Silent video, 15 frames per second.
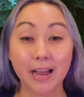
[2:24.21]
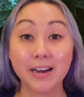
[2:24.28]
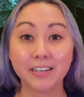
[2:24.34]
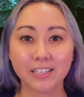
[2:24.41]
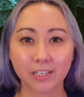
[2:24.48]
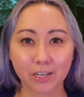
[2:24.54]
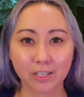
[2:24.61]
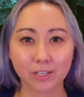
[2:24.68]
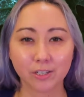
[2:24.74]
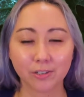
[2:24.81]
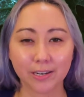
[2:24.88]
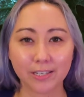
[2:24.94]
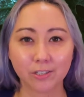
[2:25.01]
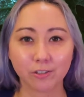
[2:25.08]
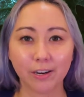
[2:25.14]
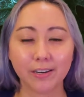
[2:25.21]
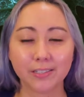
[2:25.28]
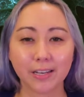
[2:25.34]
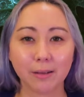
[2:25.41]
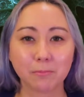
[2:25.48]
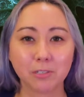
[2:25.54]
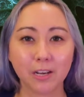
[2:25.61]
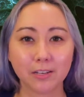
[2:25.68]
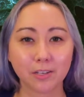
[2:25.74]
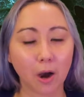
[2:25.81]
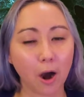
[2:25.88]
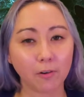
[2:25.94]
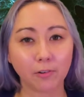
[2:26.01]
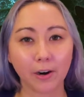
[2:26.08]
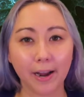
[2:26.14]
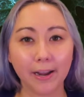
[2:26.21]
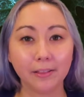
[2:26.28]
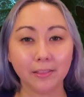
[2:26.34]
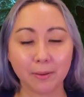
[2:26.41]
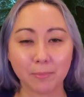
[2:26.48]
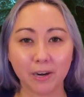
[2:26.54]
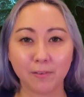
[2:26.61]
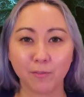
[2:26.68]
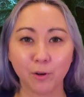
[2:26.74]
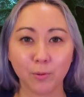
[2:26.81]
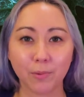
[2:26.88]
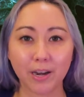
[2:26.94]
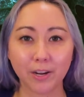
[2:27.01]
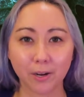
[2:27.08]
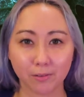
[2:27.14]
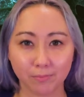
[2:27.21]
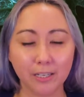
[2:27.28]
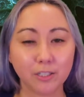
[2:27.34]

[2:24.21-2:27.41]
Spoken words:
In addition to drinks, Trader Sam's does offer a limited food menu.